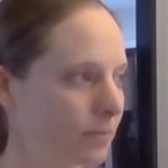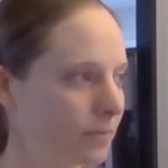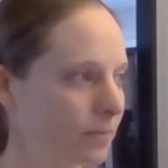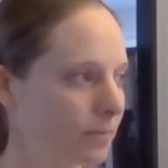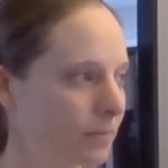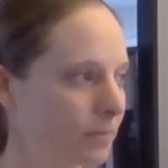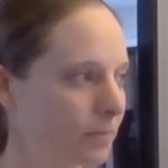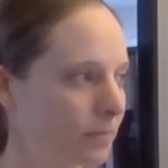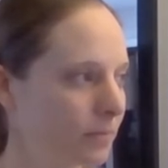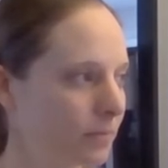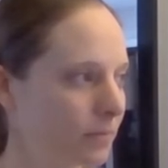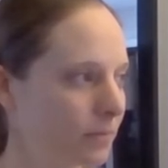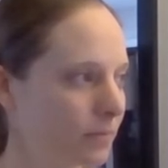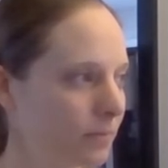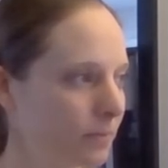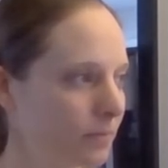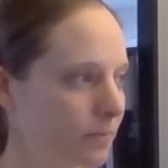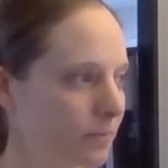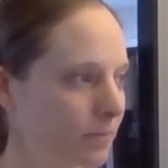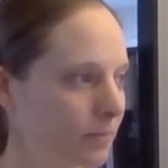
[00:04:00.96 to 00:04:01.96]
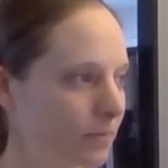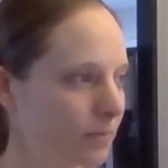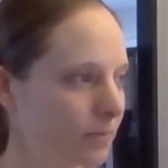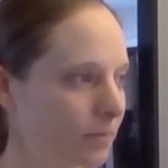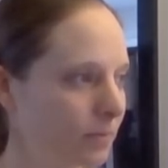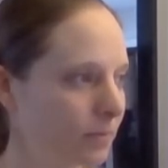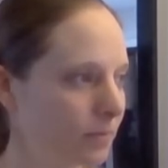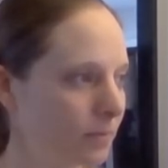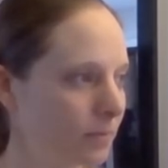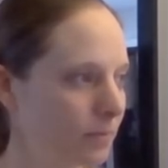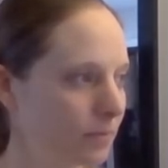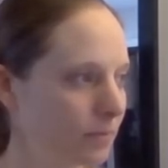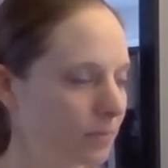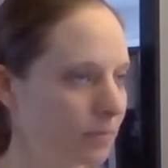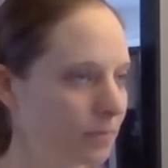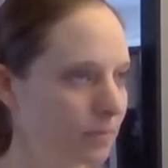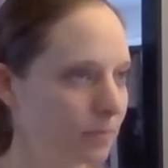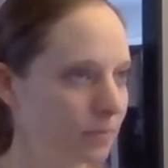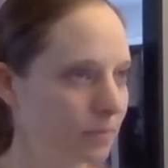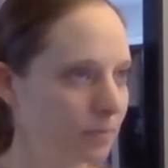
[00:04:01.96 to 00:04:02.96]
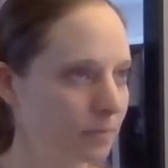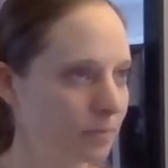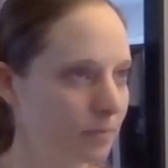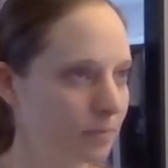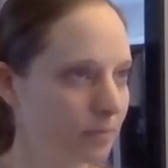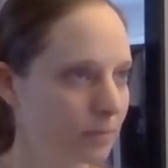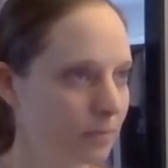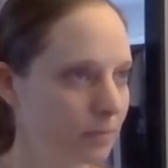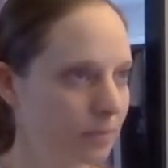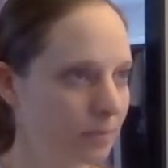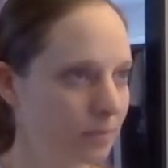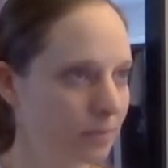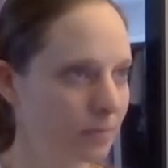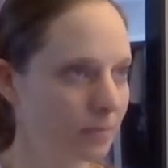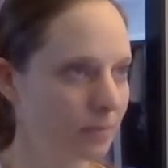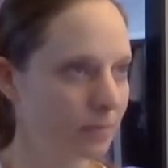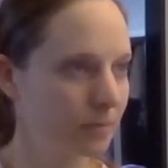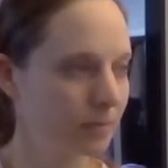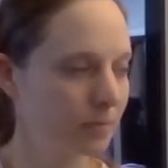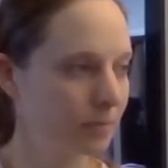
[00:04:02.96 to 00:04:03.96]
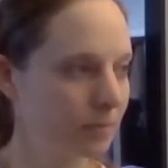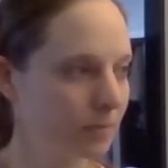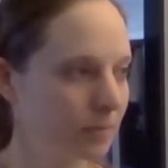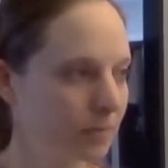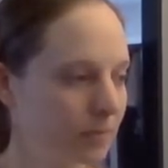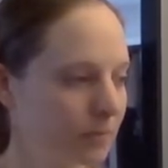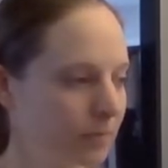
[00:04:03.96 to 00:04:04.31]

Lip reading: No words are spoken by the person on screen.